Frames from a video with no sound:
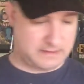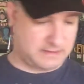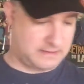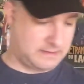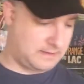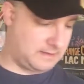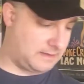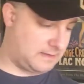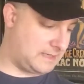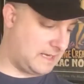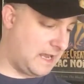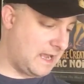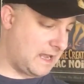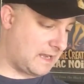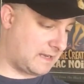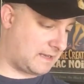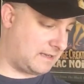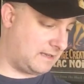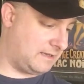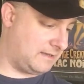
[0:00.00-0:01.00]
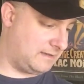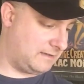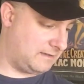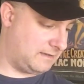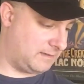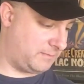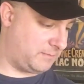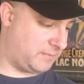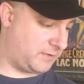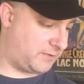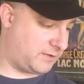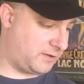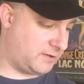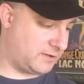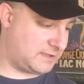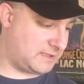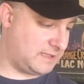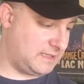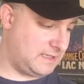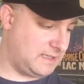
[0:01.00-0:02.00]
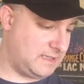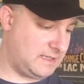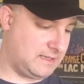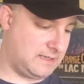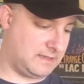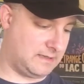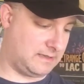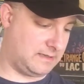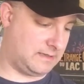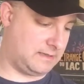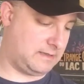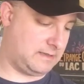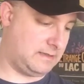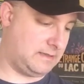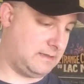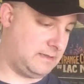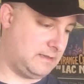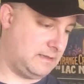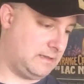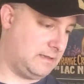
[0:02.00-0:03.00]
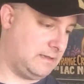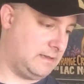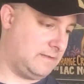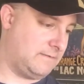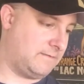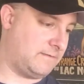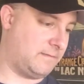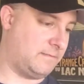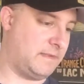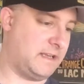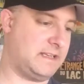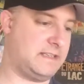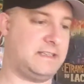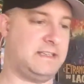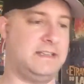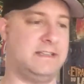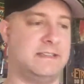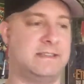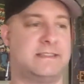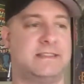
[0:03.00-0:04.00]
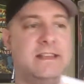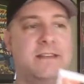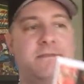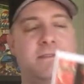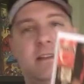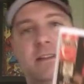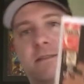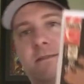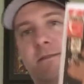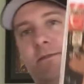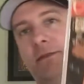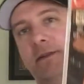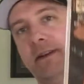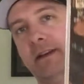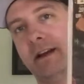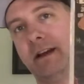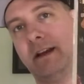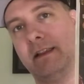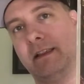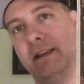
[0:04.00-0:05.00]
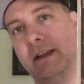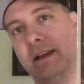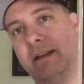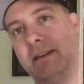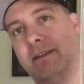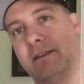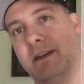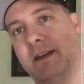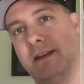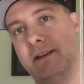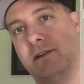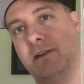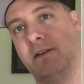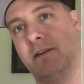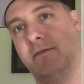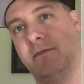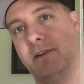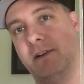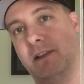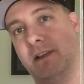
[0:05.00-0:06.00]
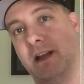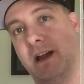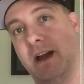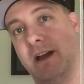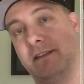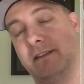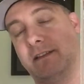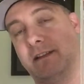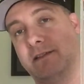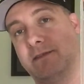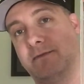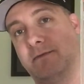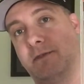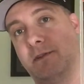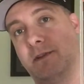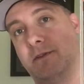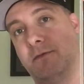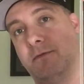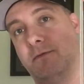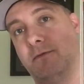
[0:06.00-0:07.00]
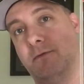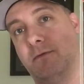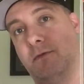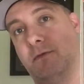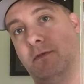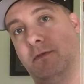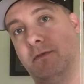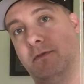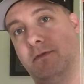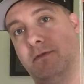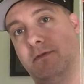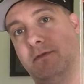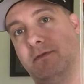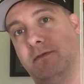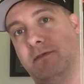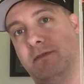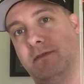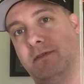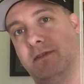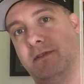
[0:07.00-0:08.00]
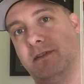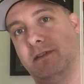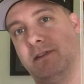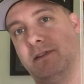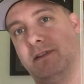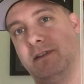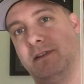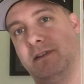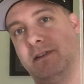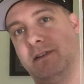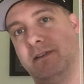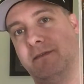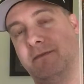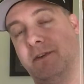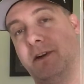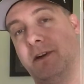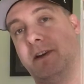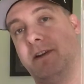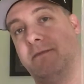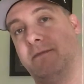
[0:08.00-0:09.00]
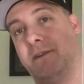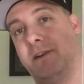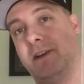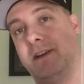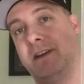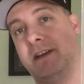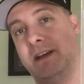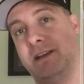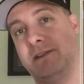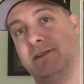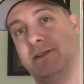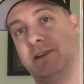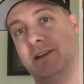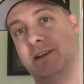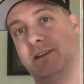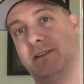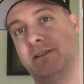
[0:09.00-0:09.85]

Attack, number 13 from 1973. I like that cover a lot. That's really cool. Very, very catching.